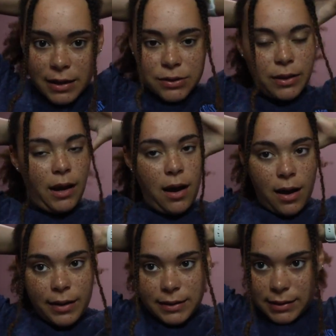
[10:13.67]
So like
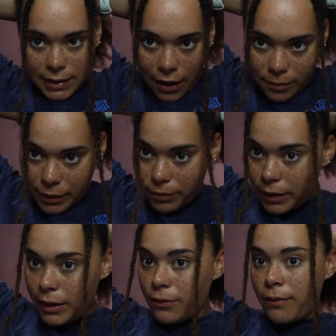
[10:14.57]
honestly that would be
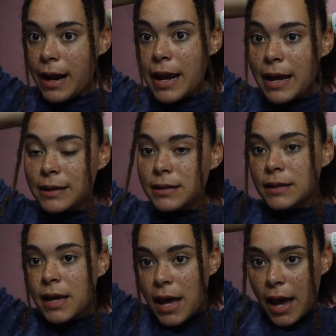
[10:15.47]
really great,